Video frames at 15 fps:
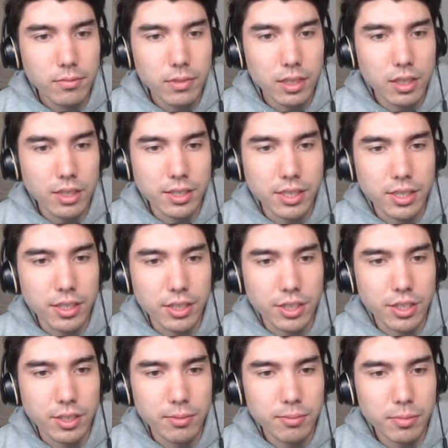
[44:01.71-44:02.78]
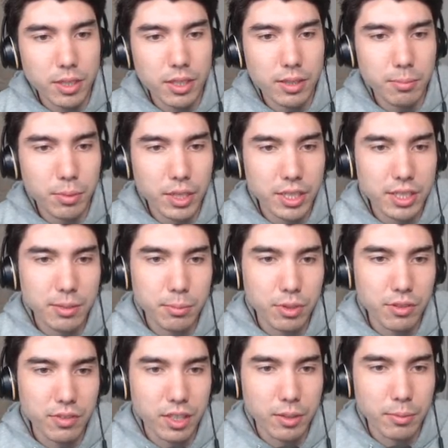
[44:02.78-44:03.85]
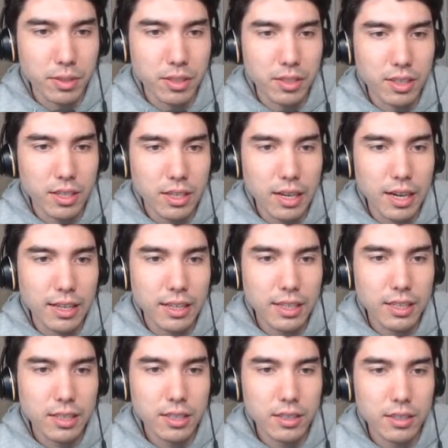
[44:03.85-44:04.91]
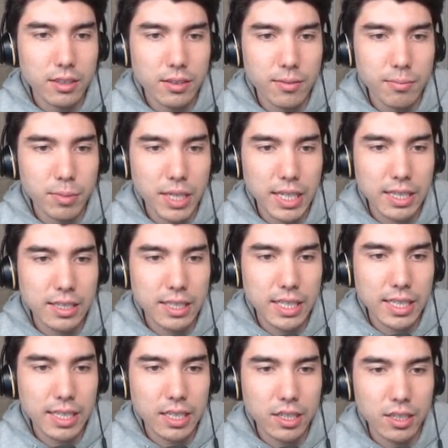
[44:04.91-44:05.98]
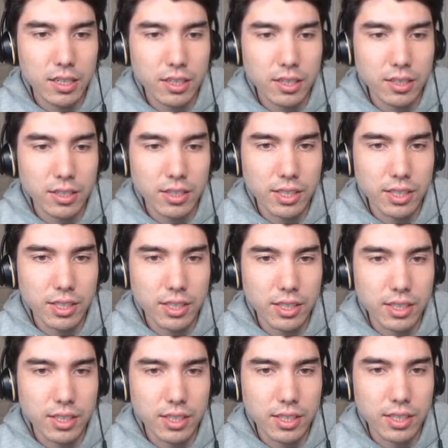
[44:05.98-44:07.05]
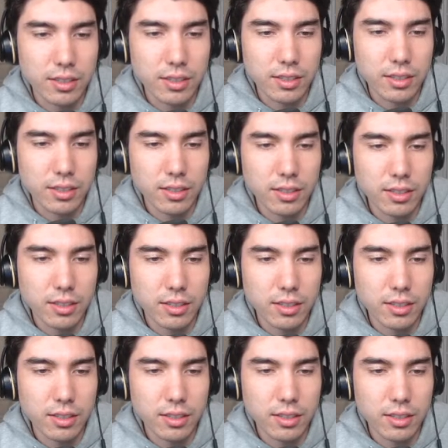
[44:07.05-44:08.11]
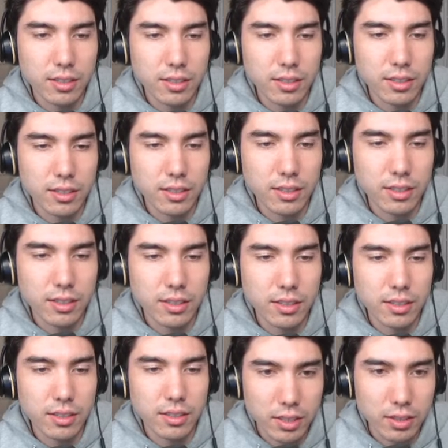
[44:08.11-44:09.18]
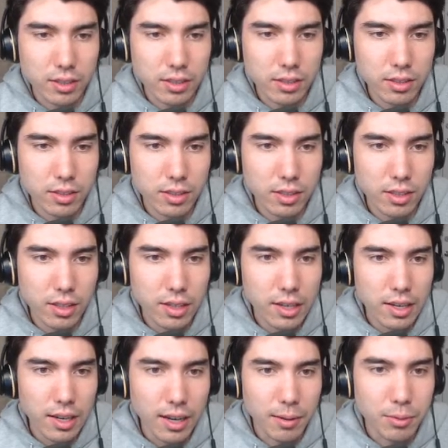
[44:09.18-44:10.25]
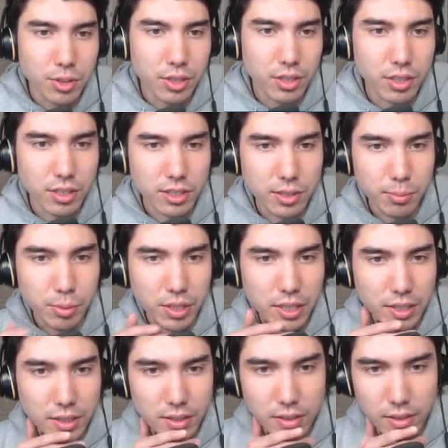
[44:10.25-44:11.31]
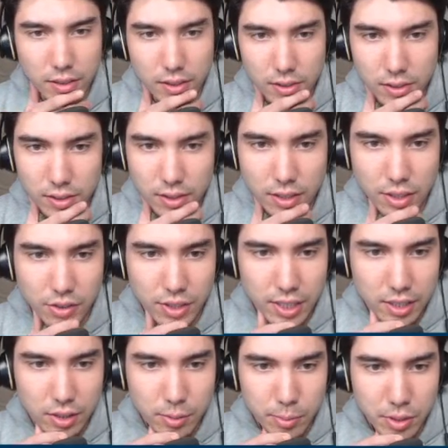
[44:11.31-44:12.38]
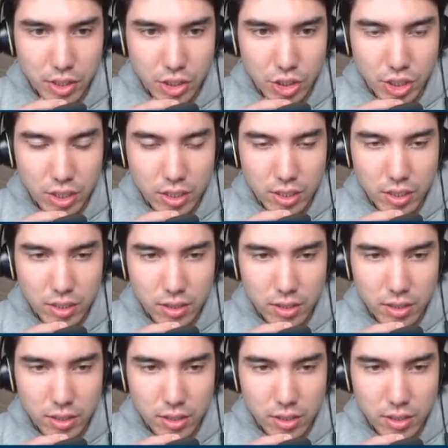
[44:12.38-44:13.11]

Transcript: Let's see, just some pretty simple development. I think black could take here and say that white has wasted the tempo, but I'm sure this is a pretty theoretical position